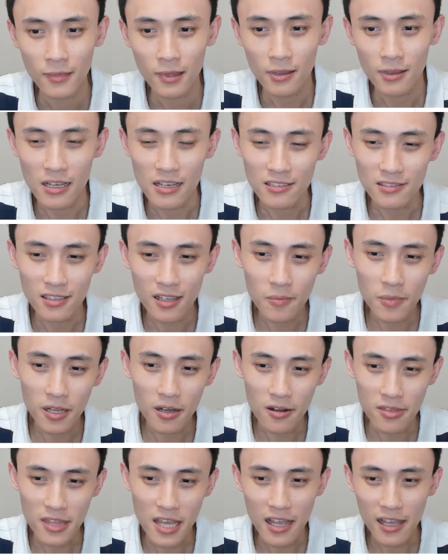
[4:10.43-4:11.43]
The
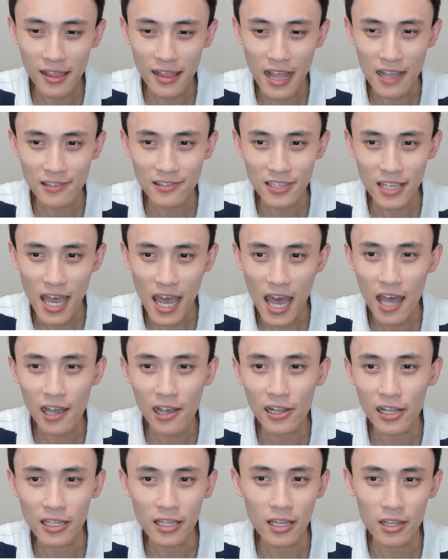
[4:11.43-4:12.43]
similar thing, let's
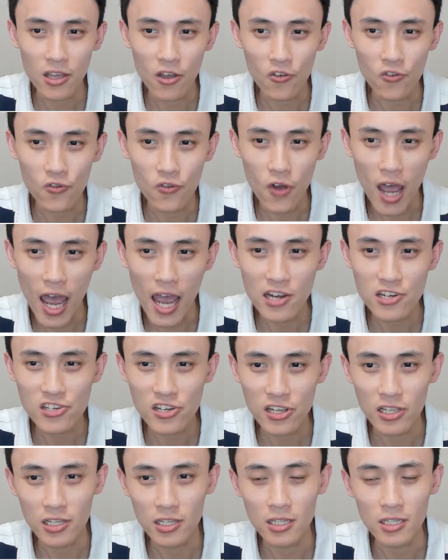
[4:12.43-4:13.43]
calculate the
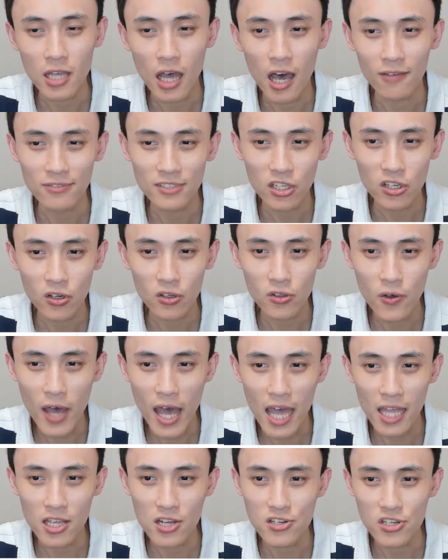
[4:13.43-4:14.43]
fraction of total
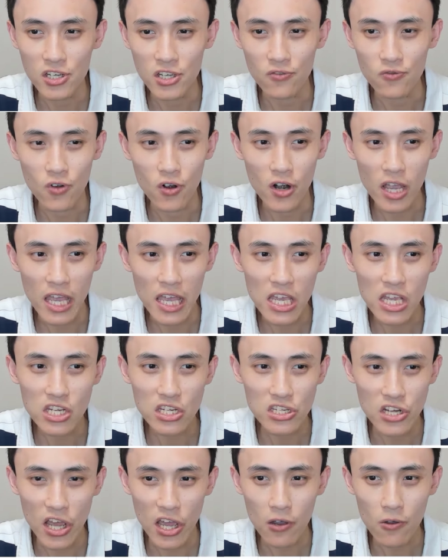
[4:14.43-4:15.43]
energy for
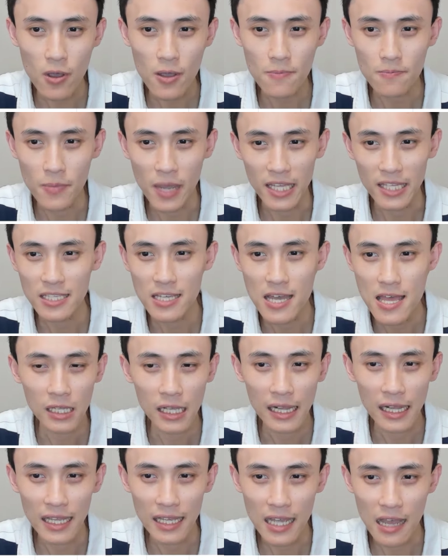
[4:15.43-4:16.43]
each equipment.
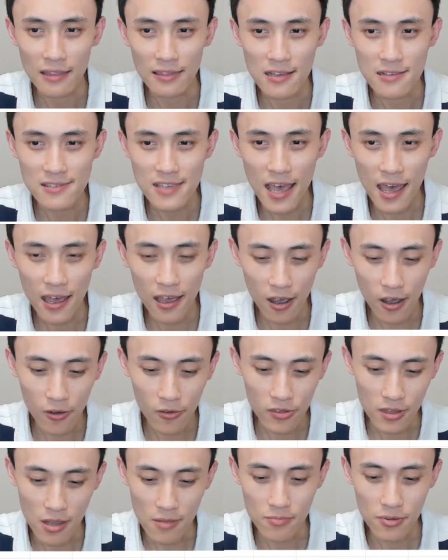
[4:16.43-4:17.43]
Click on the
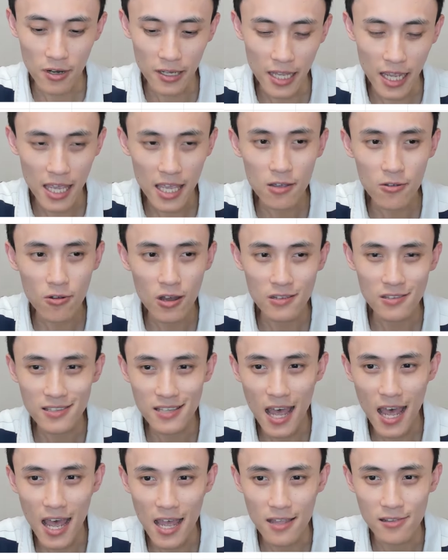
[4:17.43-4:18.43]
cell, then put an equal
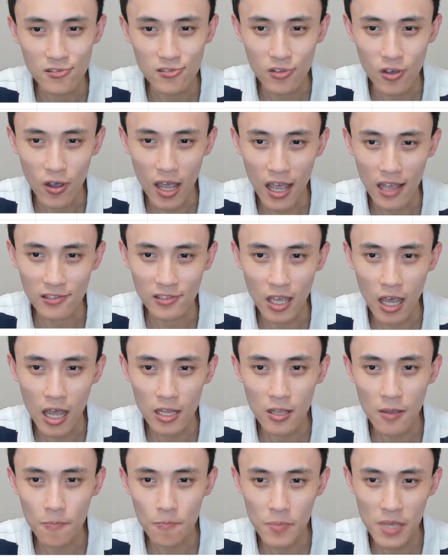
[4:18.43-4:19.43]
sign. So it's
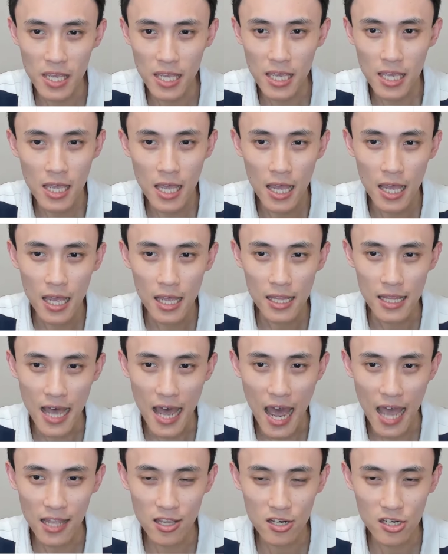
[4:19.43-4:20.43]
gonna be
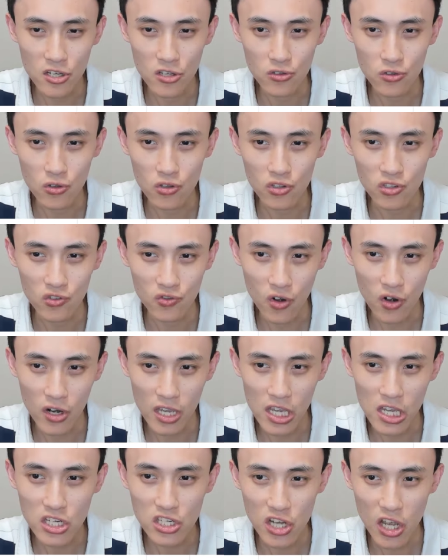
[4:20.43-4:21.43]
the energy used for
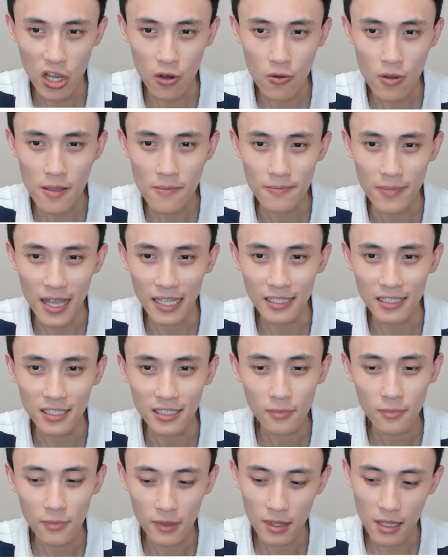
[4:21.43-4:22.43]
each equipment
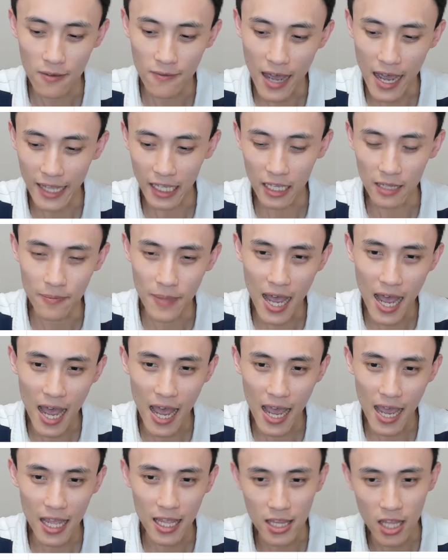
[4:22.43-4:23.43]
divided
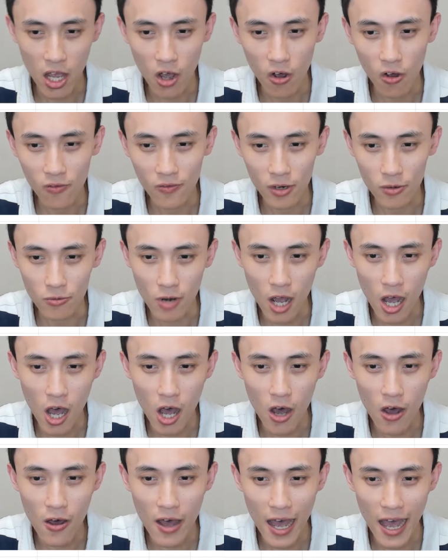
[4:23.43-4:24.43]
by the
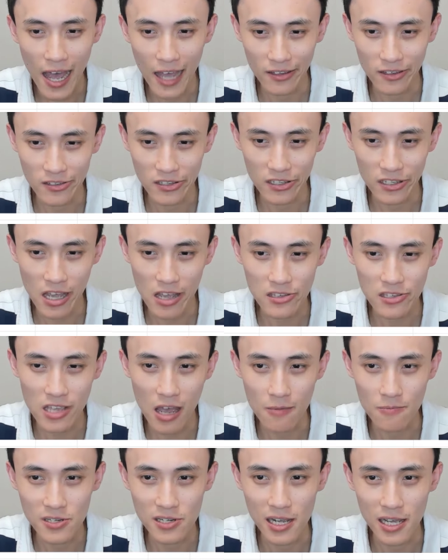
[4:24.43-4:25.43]
overall energy
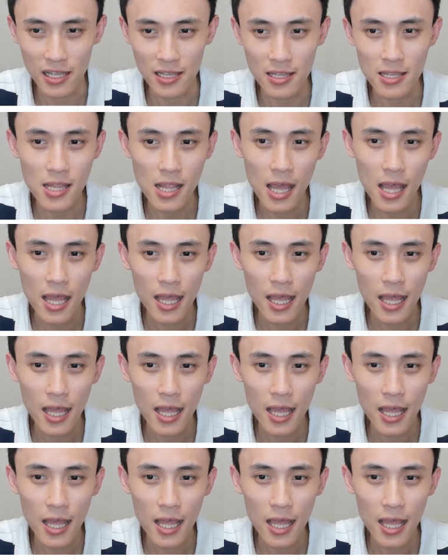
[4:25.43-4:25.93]
consumption.